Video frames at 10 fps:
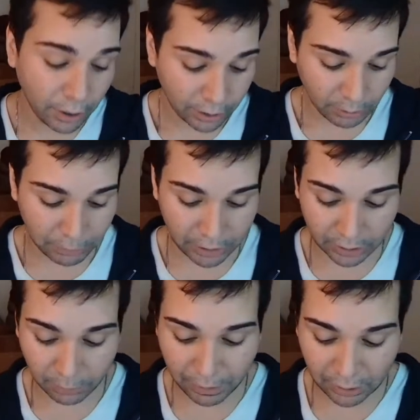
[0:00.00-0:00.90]
Some of you, this
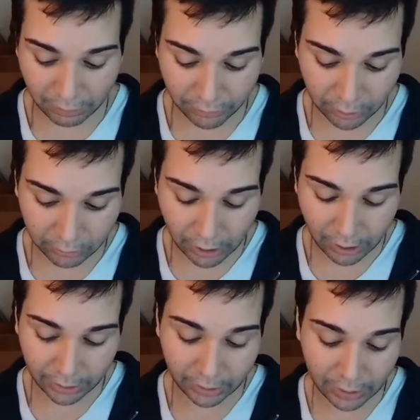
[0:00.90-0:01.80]
could be a lover.
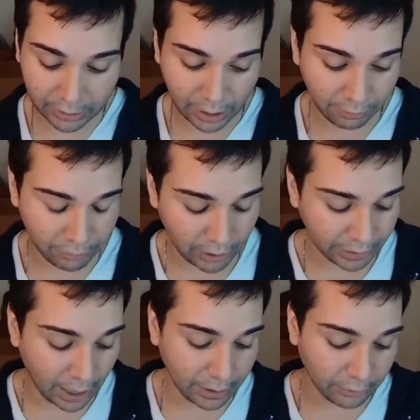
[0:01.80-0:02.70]
I just kind of feel like
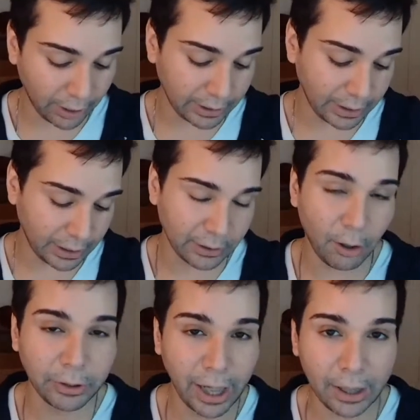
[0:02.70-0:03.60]
that now that I see this all
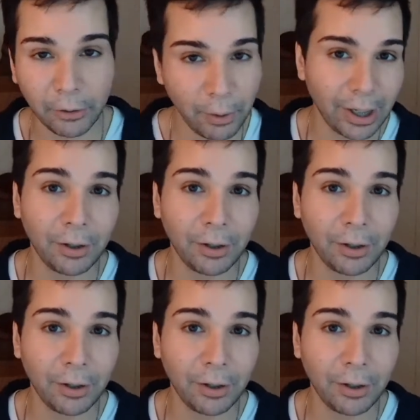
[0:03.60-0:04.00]
together, right?